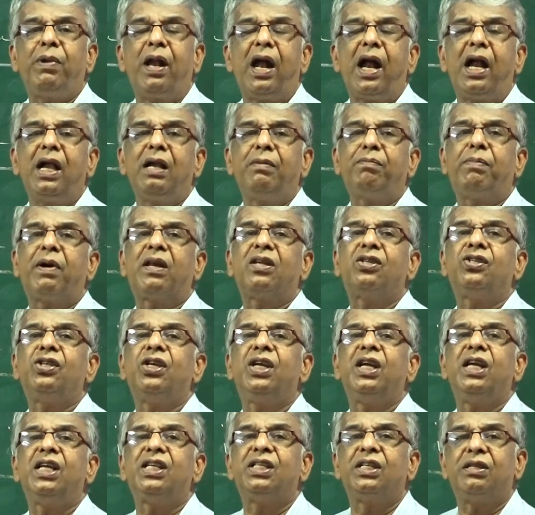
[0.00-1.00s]
plant
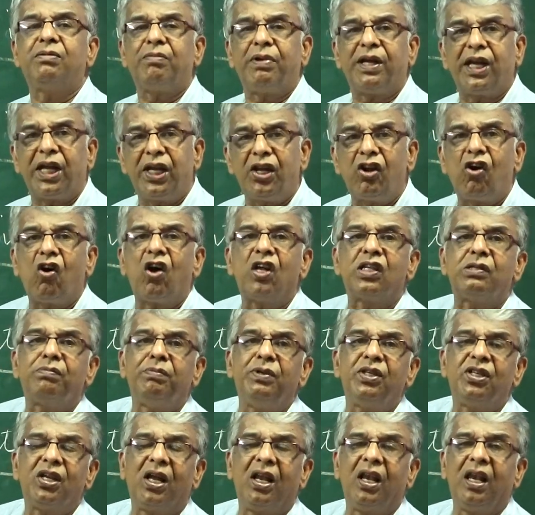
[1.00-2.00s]
purchased by an
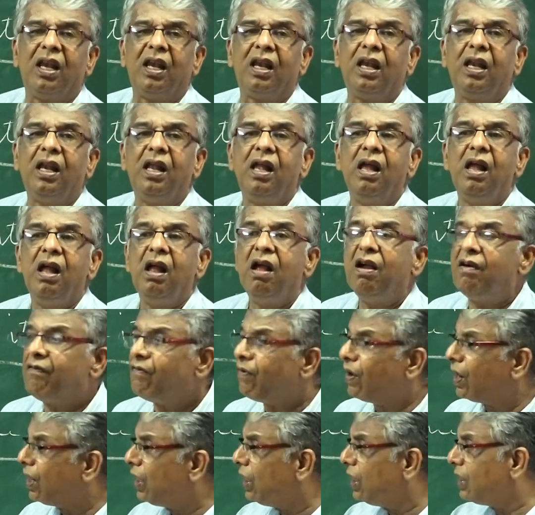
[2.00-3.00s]
hospital,
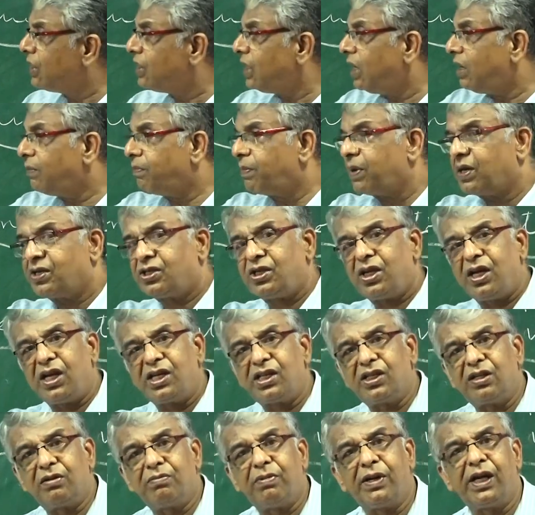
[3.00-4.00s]
furniture
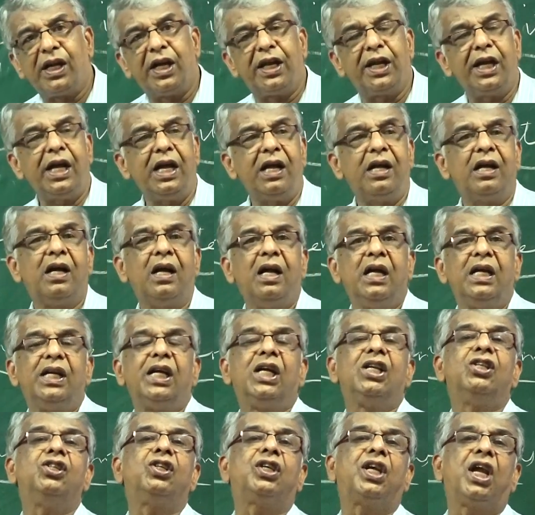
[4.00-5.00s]
purchased by an
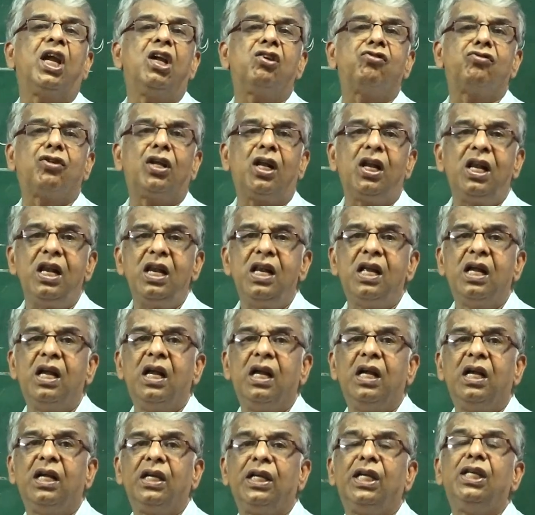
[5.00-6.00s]
educational
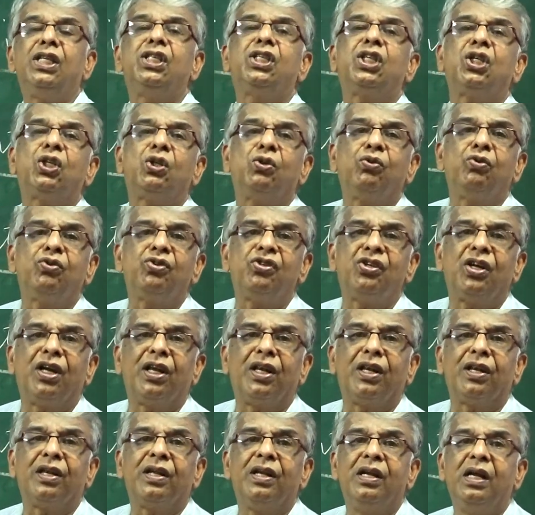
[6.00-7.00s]

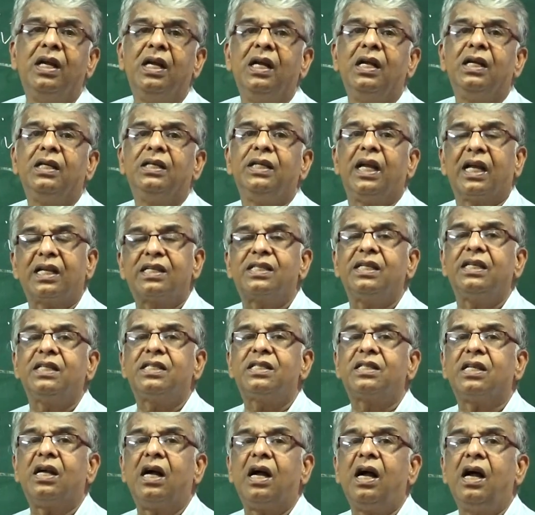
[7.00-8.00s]
institution,
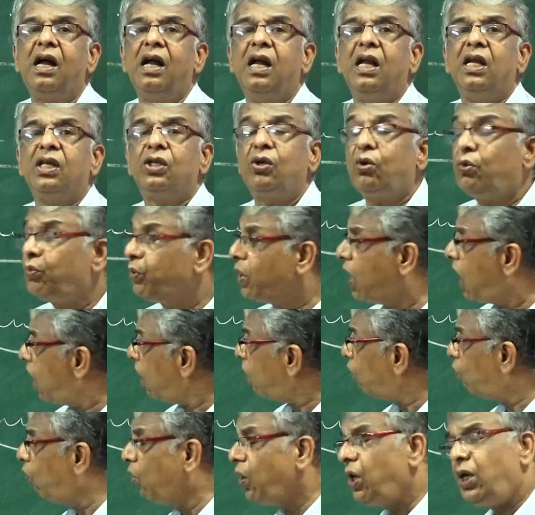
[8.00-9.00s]
etc. So we
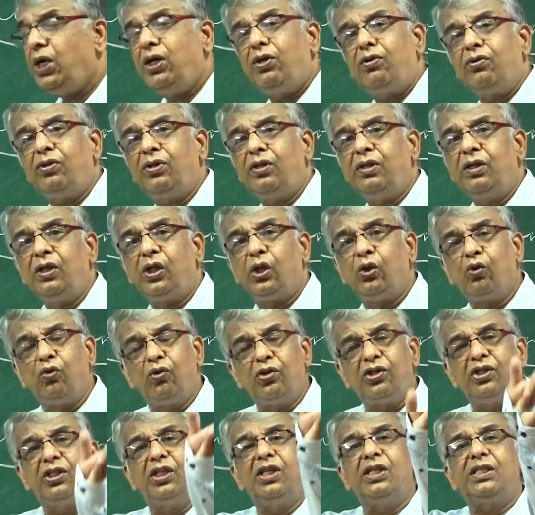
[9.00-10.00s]
are going to
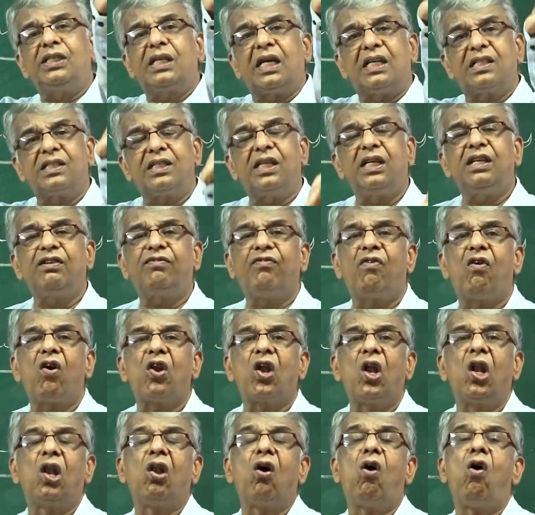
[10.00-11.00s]
use this asset for
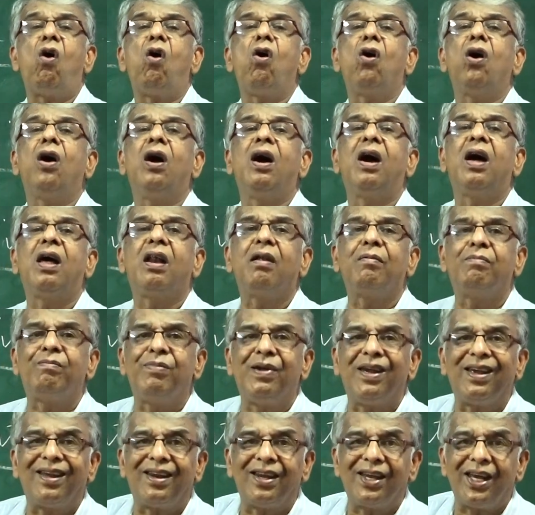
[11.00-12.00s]
a longer
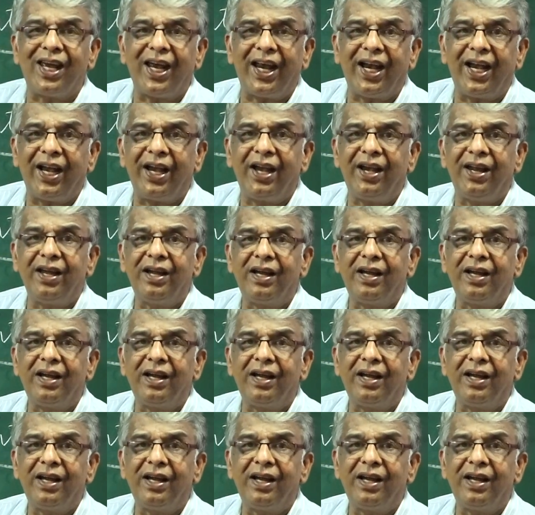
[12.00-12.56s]
period.